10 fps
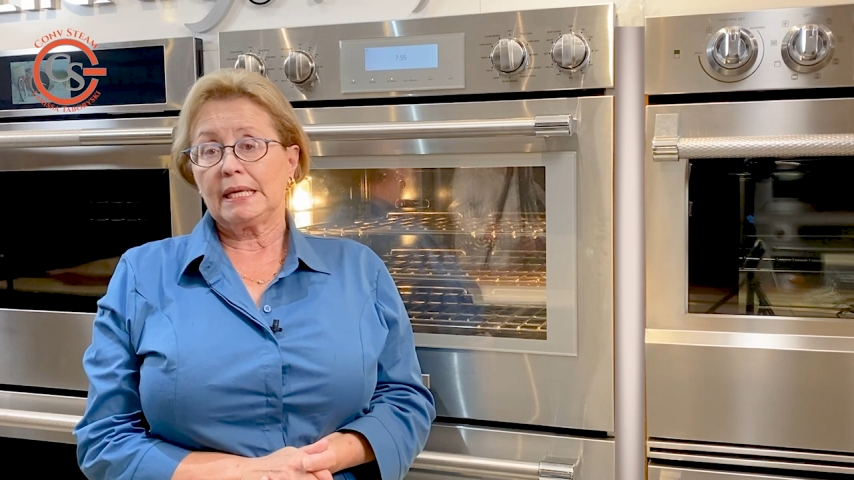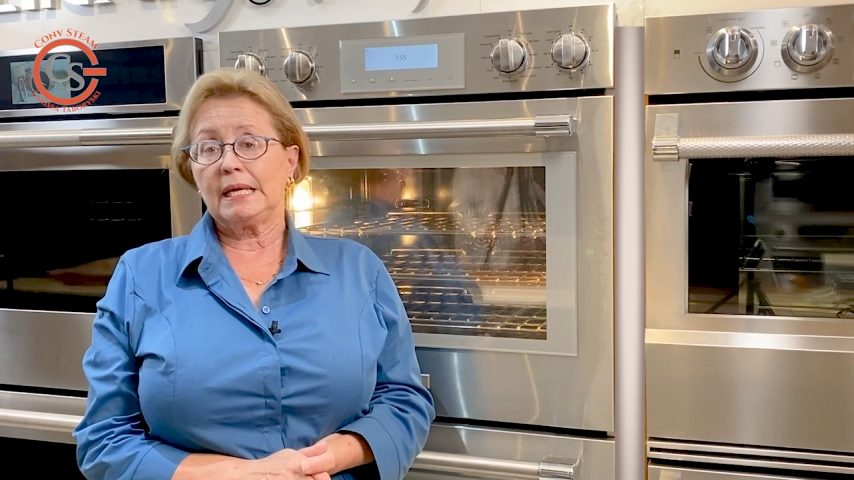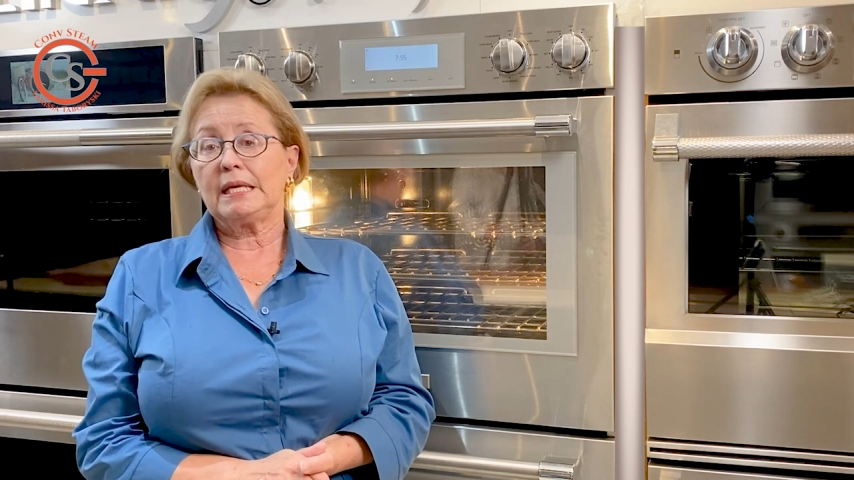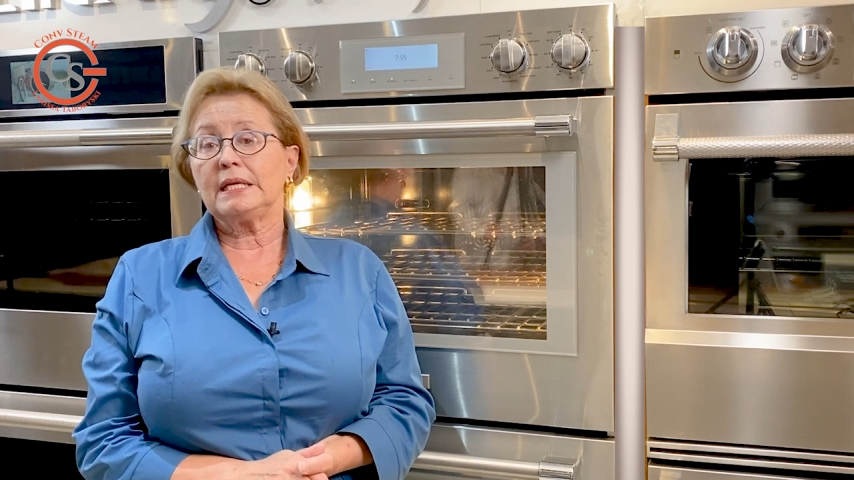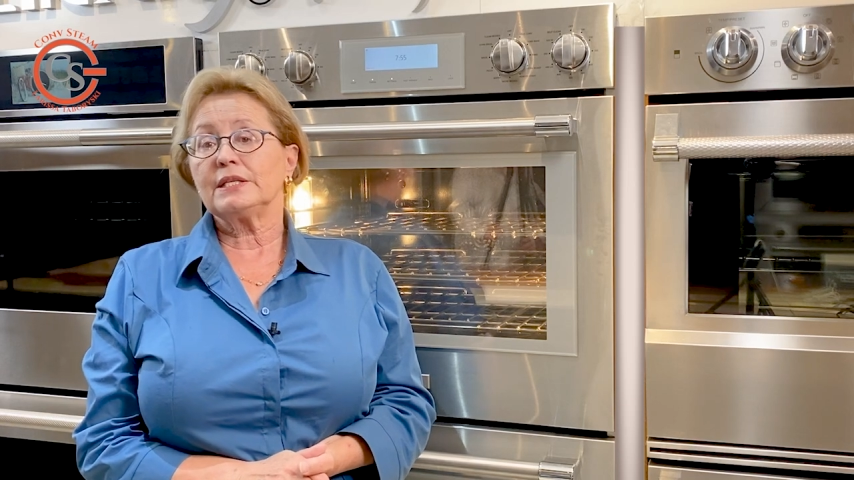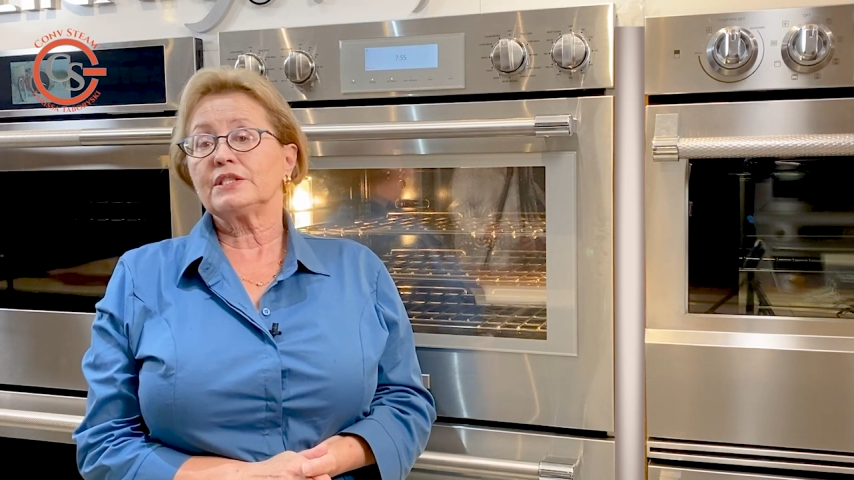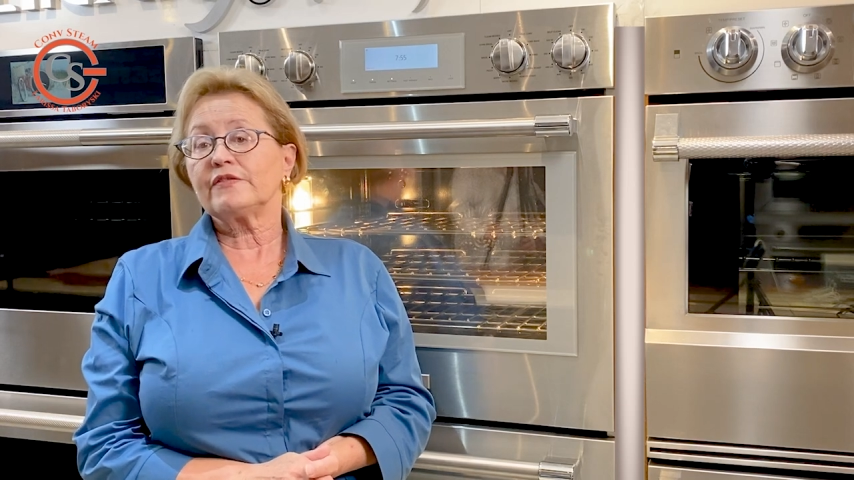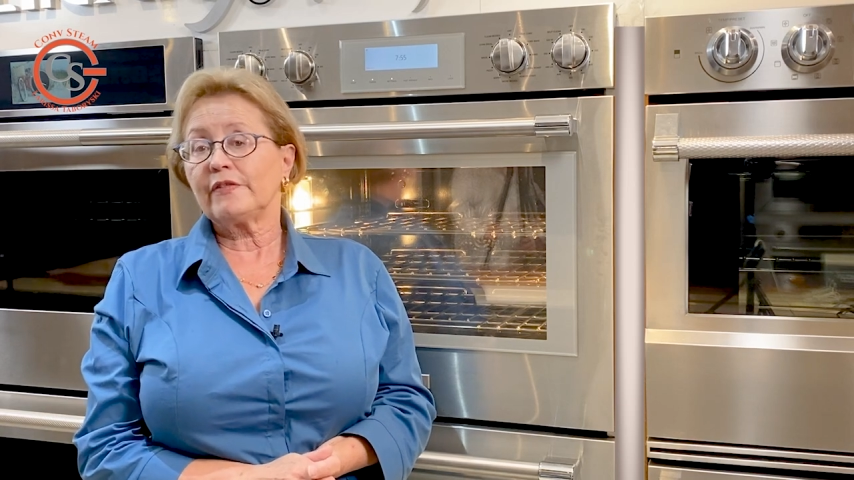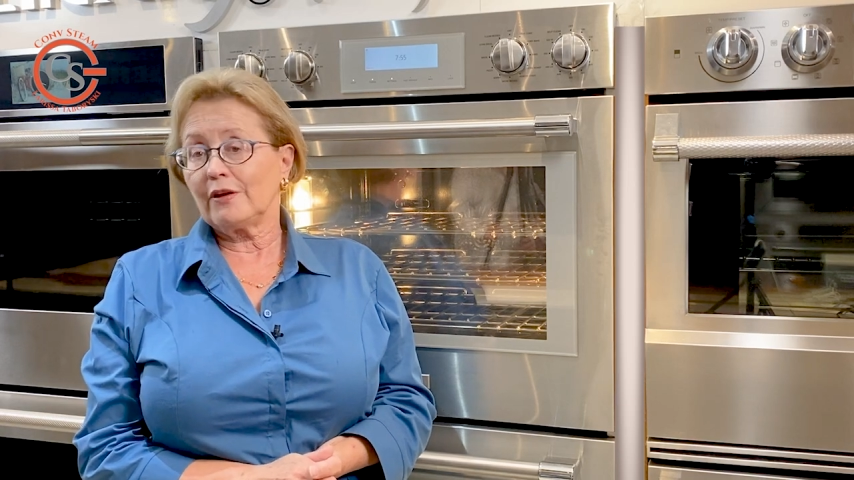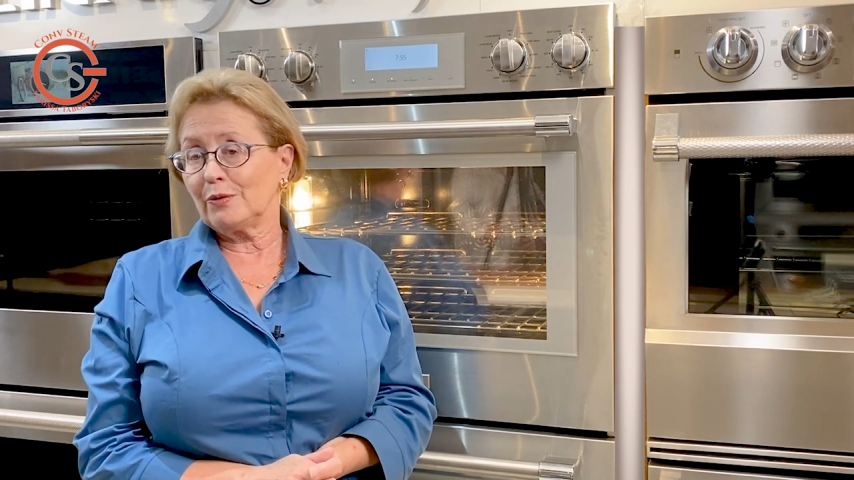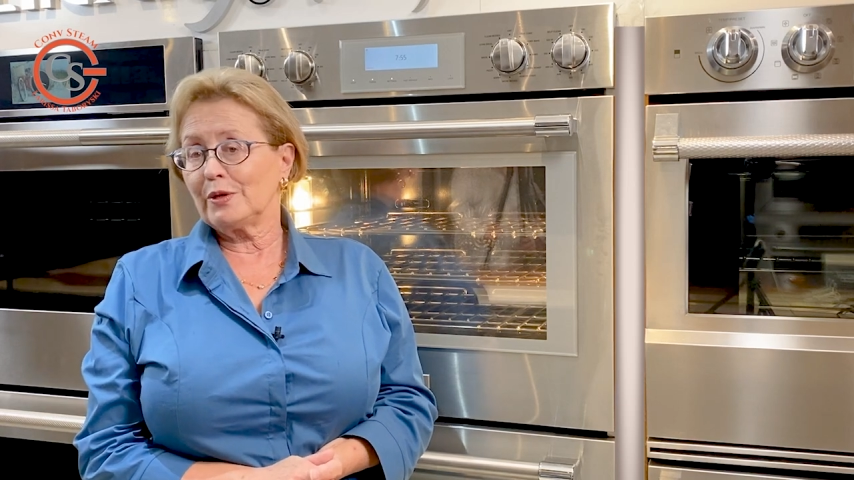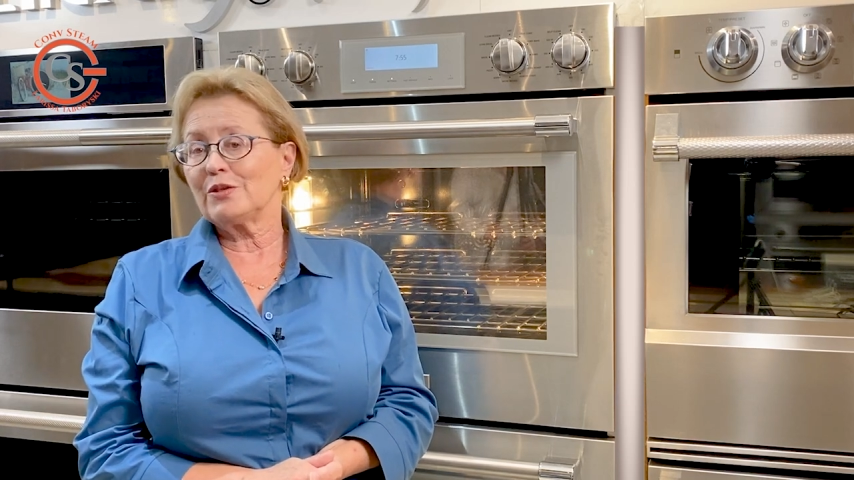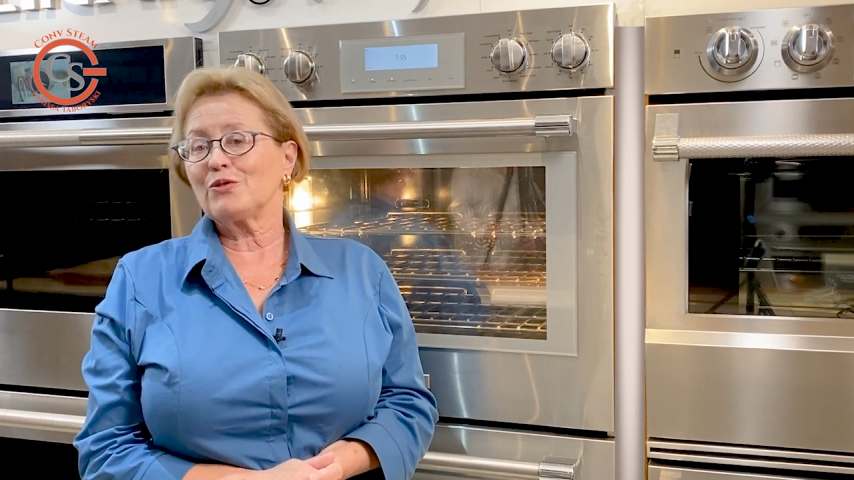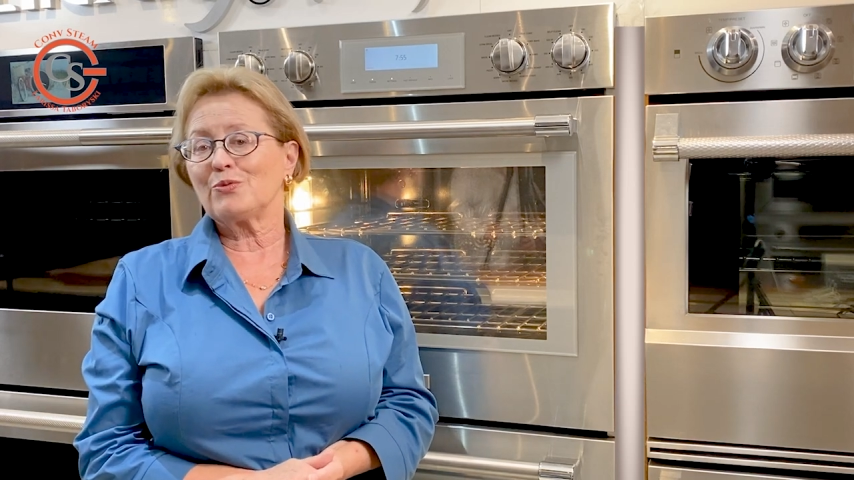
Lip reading: Key is following